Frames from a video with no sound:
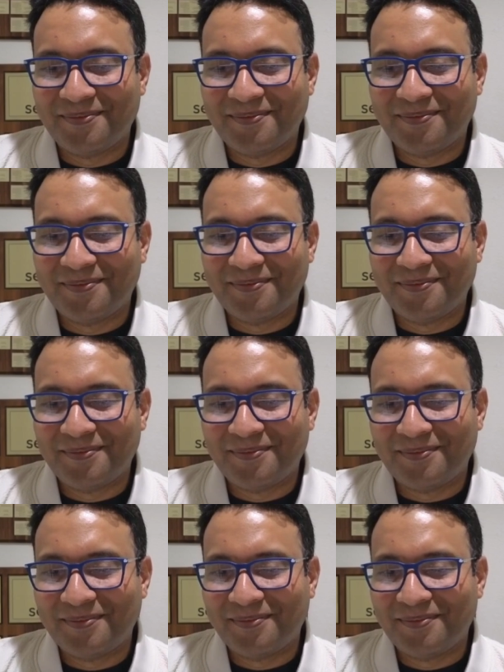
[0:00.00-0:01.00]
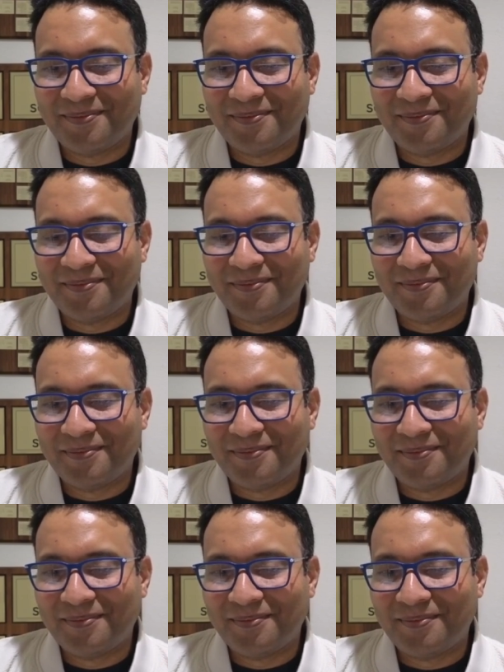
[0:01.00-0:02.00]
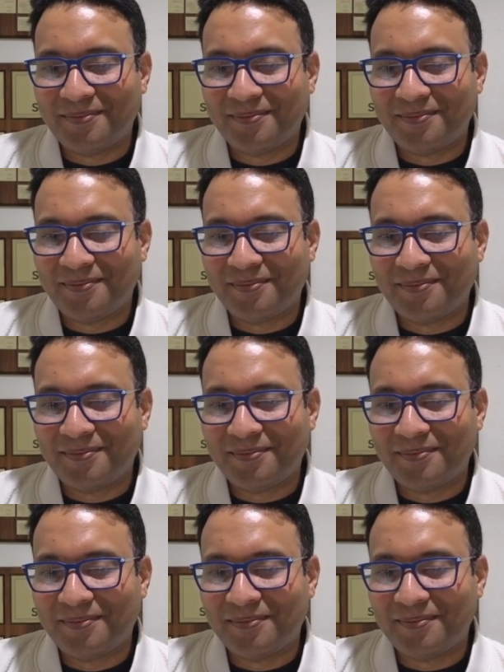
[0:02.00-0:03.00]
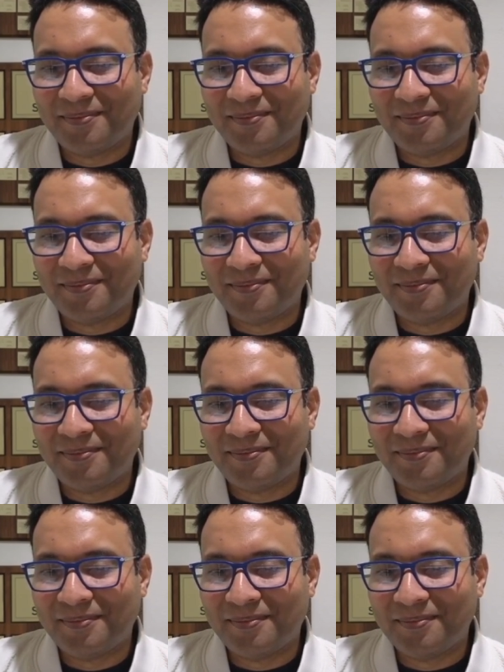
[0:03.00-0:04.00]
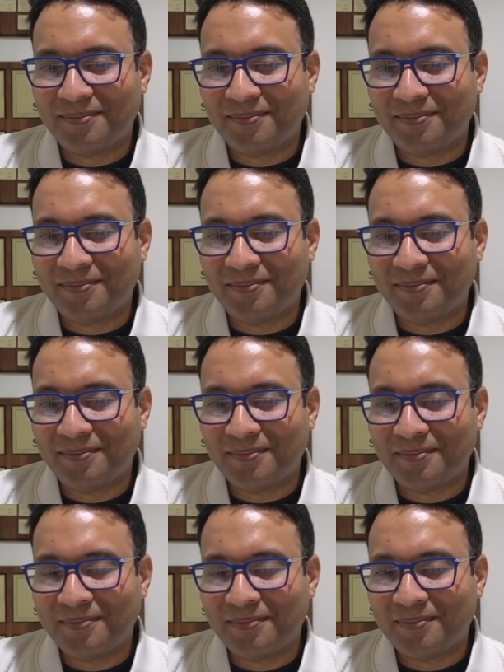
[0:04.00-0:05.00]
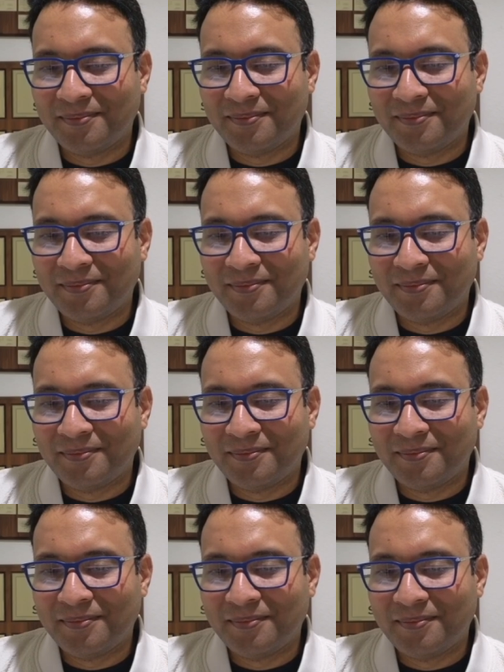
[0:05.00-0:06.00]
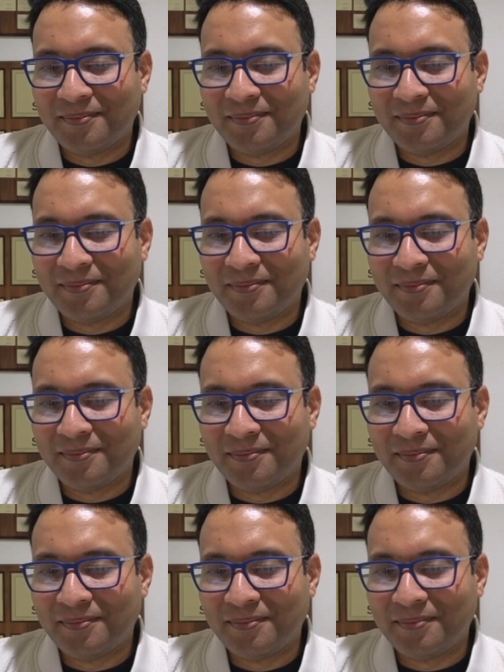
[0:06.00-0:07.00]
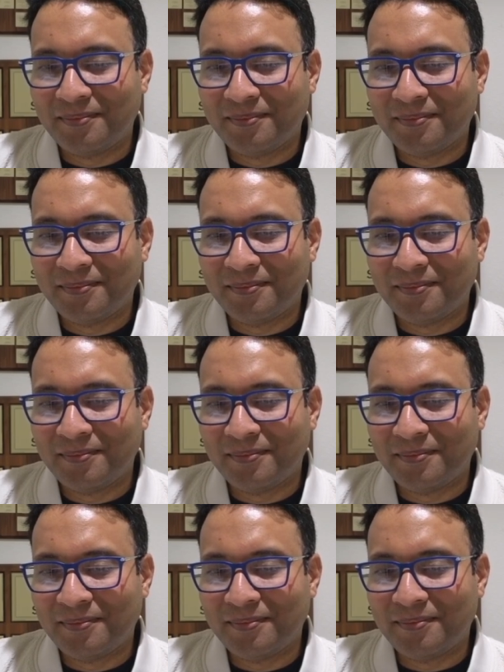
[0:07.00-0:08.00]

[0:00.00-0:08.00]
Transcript: The person shown says nothing.